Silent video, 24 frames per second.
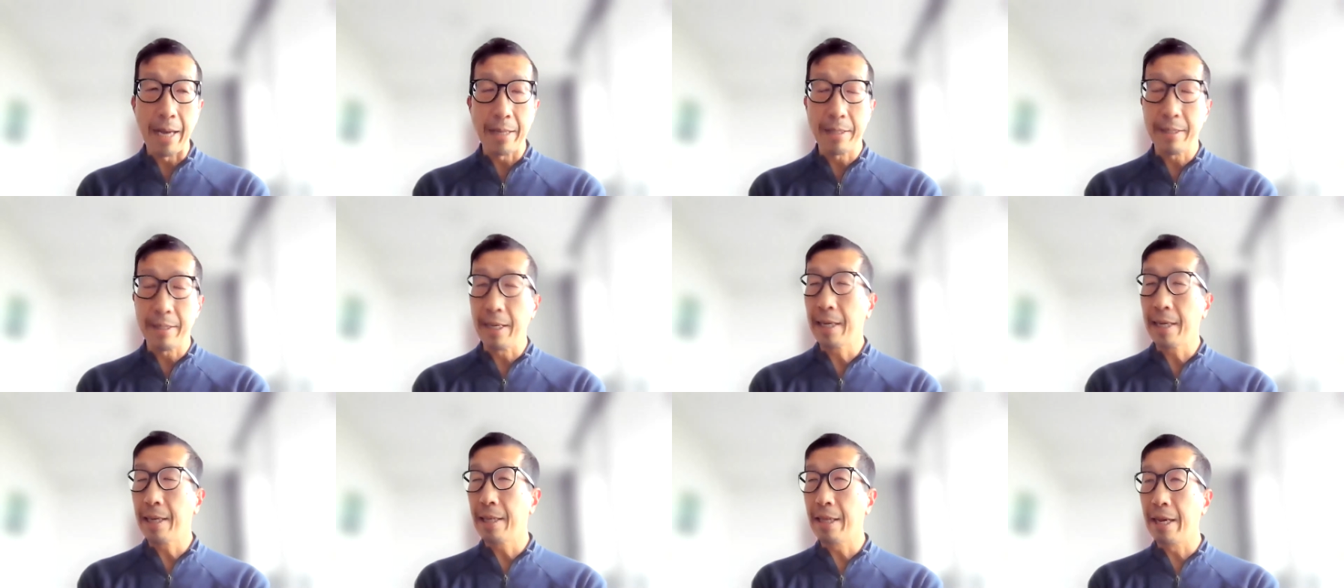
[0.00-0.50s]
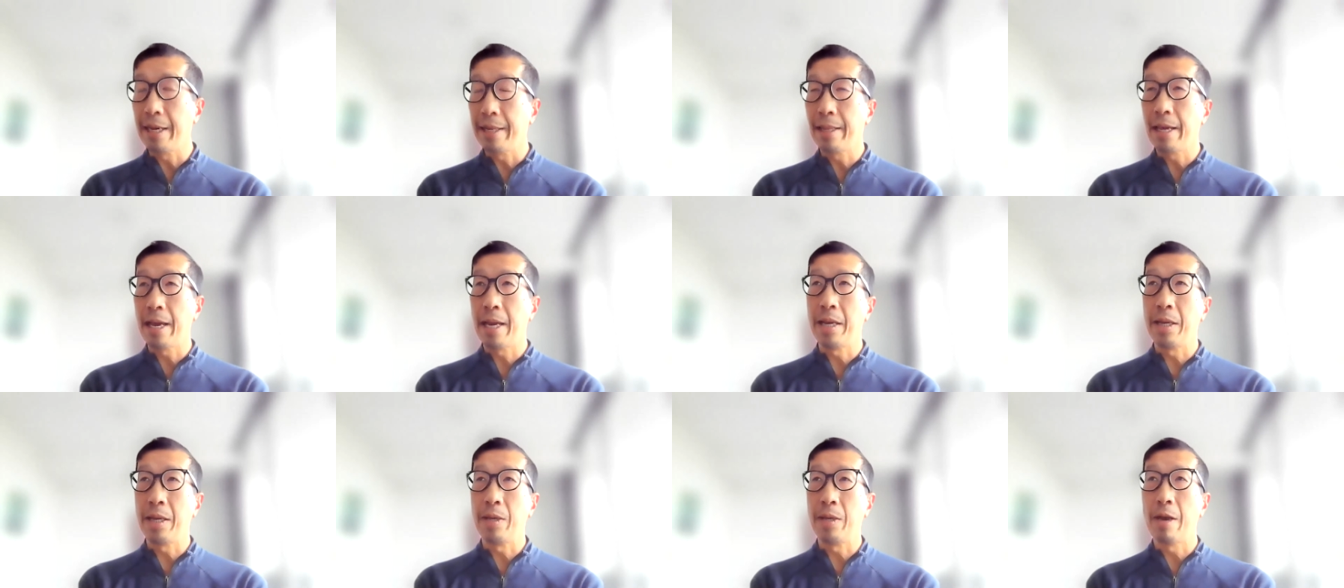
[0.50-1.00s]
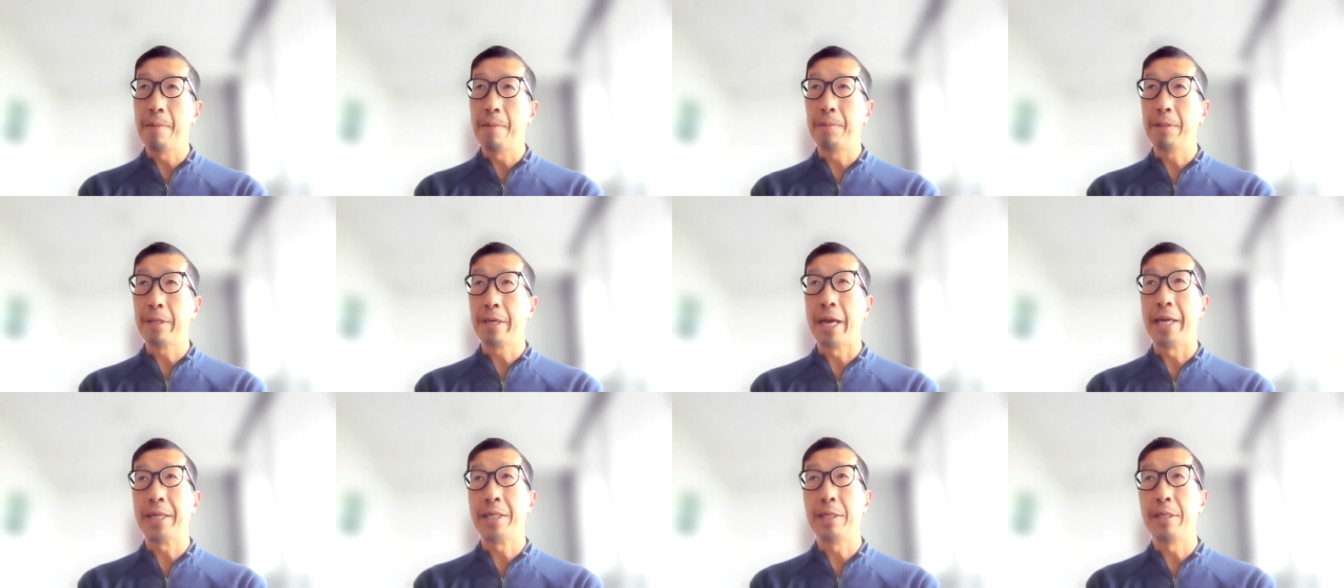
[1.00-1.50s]
articulate that in your
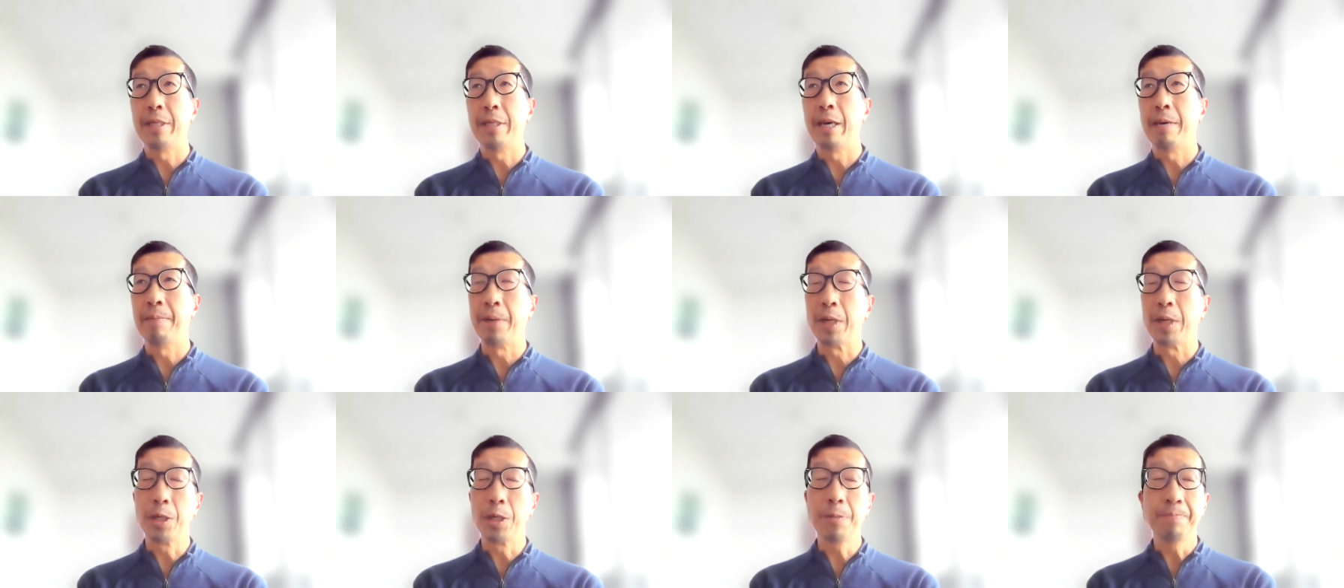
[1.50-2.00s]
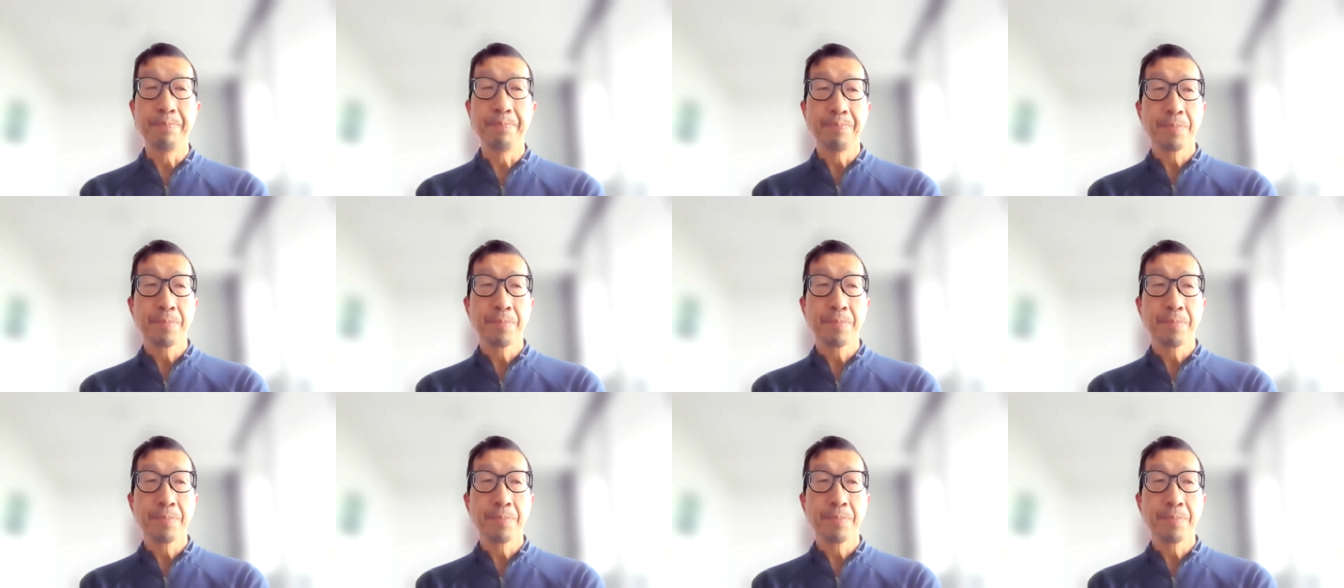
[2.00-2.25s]
application. That'd be good.